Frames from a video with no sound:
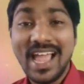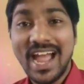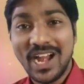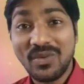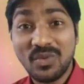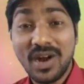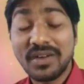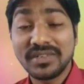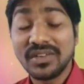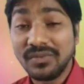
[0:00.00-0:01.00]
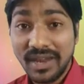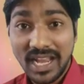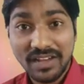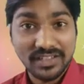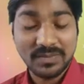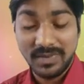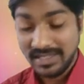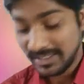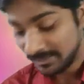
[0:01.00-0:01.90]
And what was the feeling of the speaker?